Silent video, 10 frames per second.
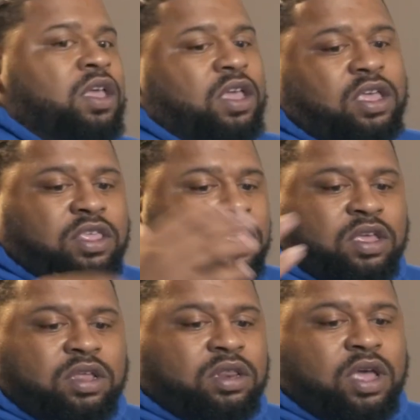
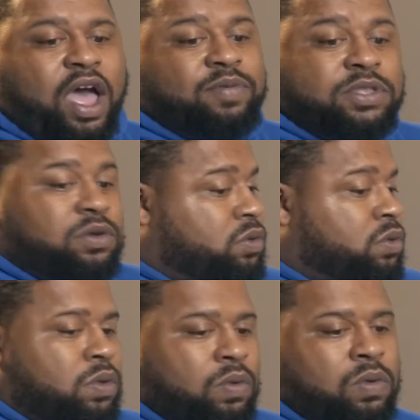either the
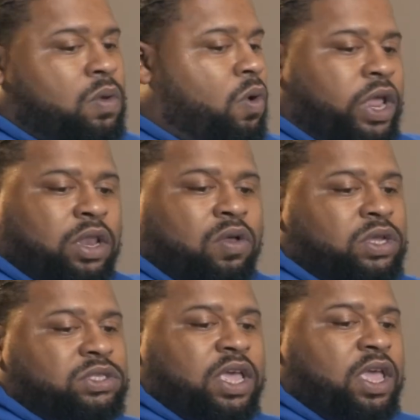obstacle or they
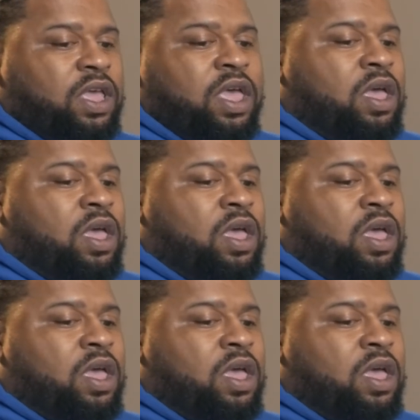lost at,